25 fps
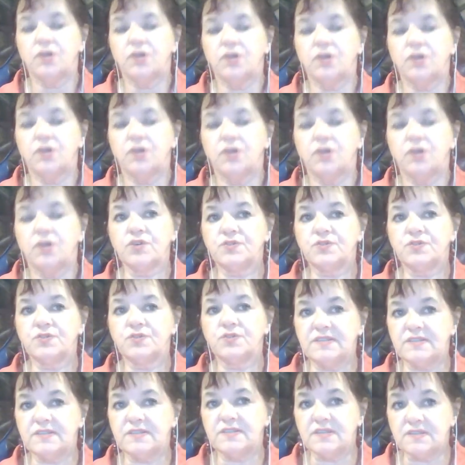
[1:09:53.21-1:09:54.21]
For those who it
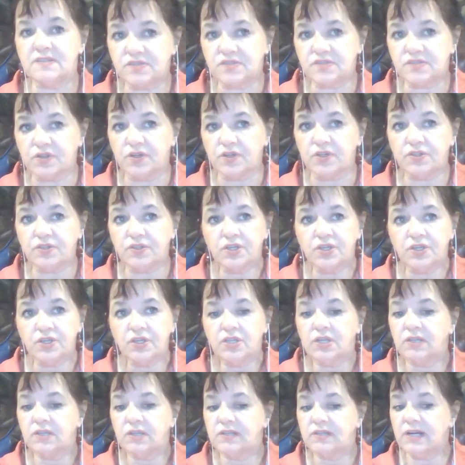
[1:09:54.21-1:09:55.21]
is destroyed,
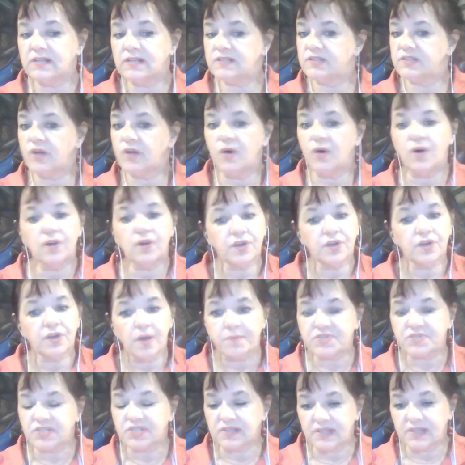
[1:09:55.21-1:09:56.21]
there is no other
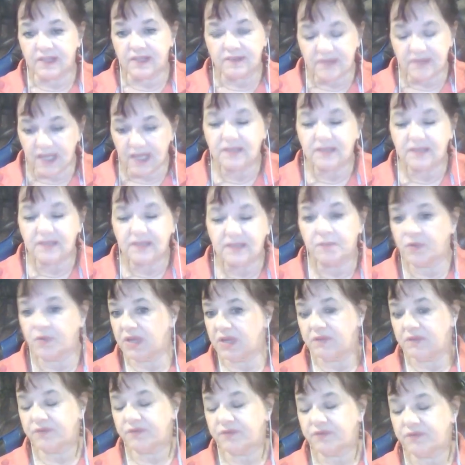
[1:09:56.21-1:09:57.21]
option than take them
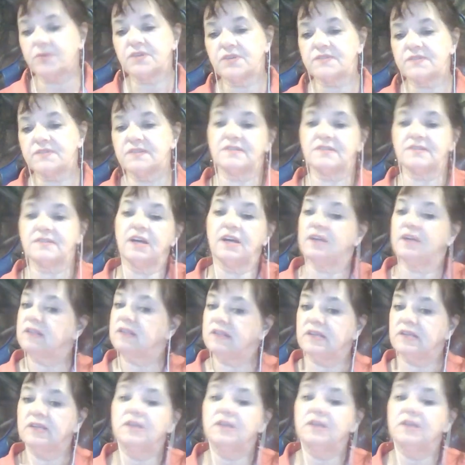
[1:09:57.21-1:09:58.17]
away from our society.